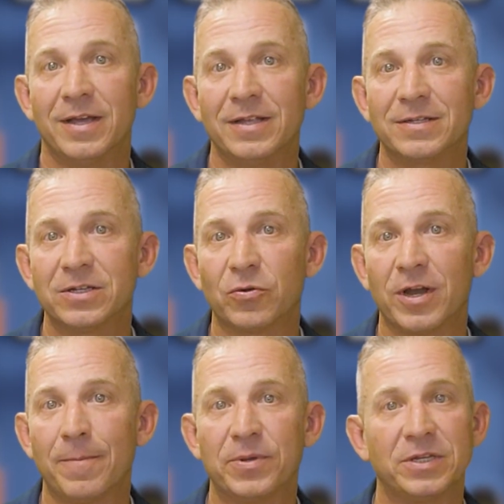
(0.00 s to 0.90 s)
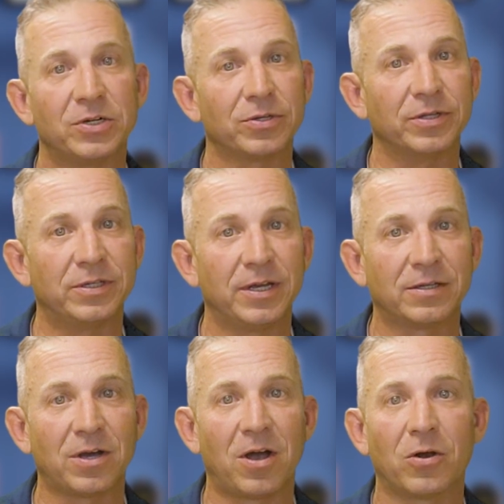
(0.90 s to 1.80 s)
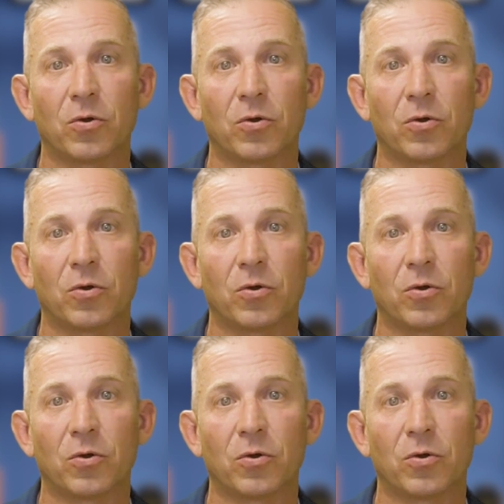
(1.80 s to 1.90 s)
Instagram, potentially TikTok,